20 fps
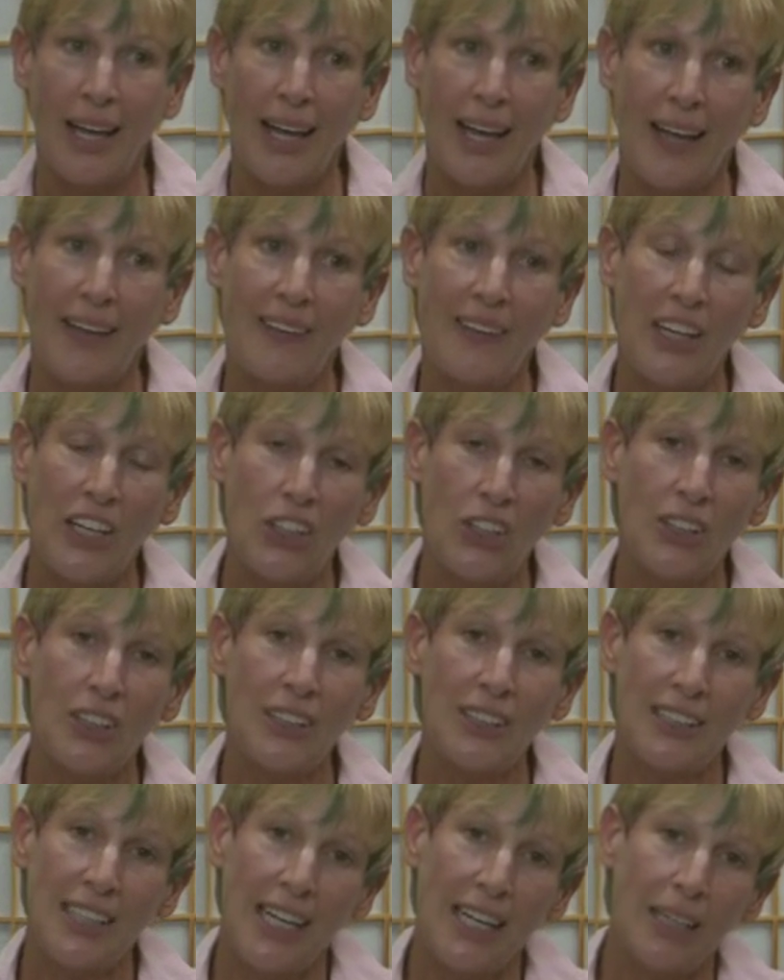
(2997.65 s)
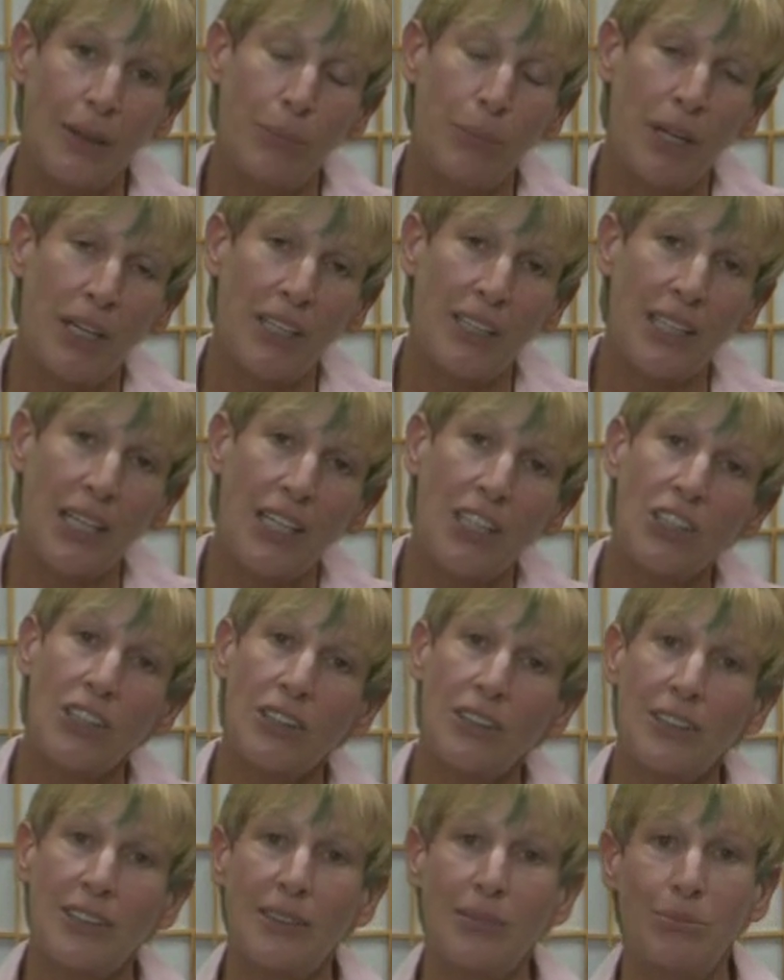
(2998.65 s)
And then you can take a
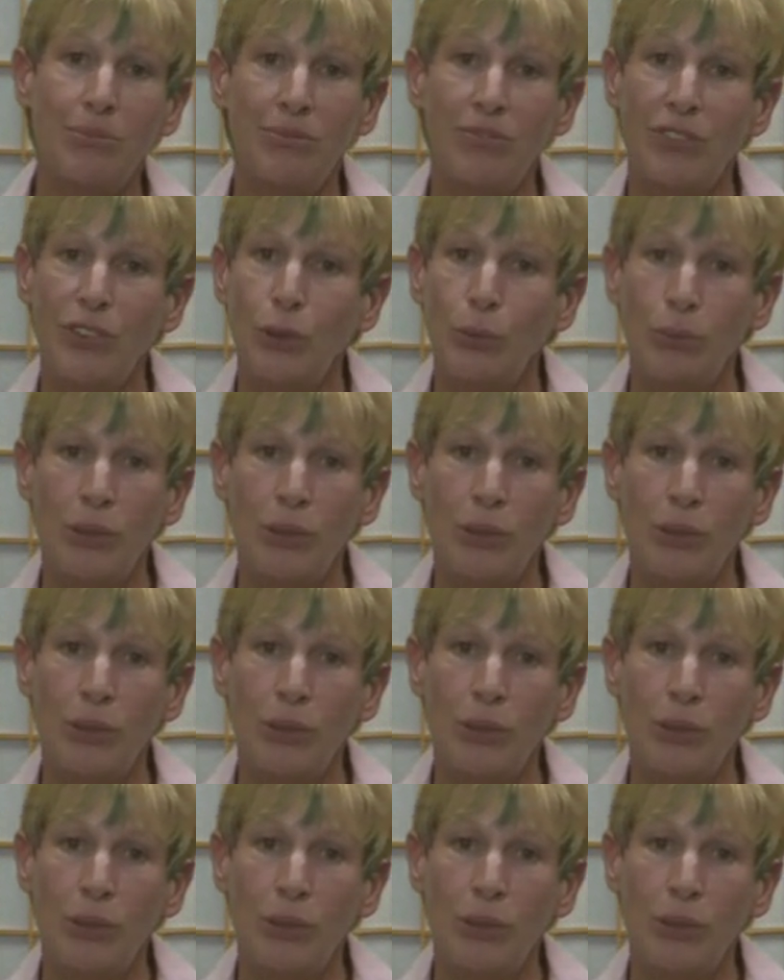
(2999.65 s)
meditation, a few